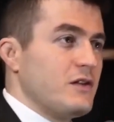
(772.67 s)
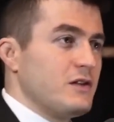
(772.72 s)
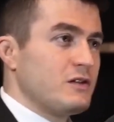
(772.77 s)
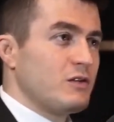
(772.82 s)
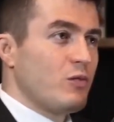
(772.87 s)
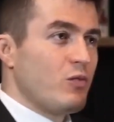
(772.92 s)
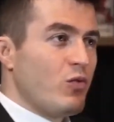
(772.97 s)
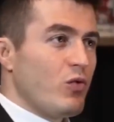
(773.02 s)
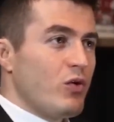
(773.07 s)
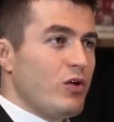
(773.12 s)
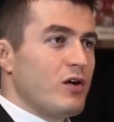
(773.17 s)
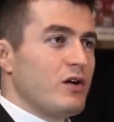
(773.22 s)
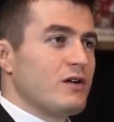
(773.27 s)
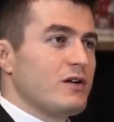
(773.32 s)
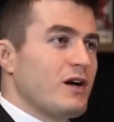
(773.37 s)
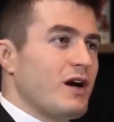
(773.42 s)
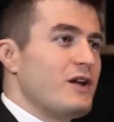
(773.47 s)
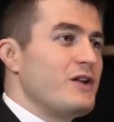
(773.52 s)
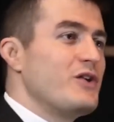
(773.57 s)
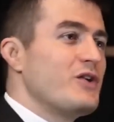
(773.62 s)
It's a war.
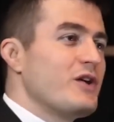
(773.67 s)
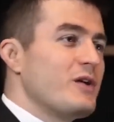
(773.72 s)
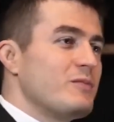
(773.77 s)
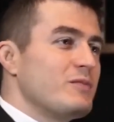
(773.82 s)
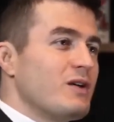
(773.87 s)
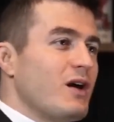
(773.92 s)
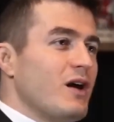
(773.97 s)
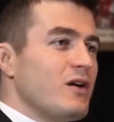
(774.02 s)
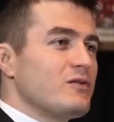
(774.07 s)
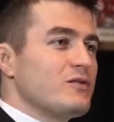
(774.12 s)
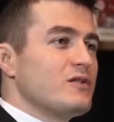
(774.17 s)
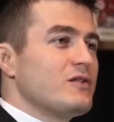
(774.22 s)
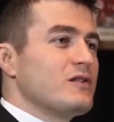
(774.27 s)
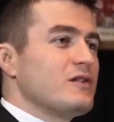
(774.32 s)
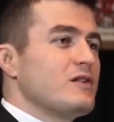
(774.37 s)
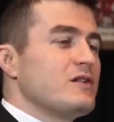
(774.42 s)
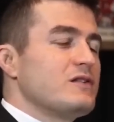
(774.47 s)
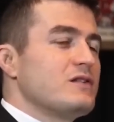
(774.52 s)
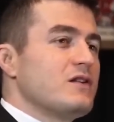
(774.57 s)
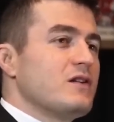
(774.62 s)
How do you come down?
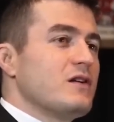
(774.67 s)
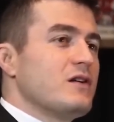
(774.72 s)
Because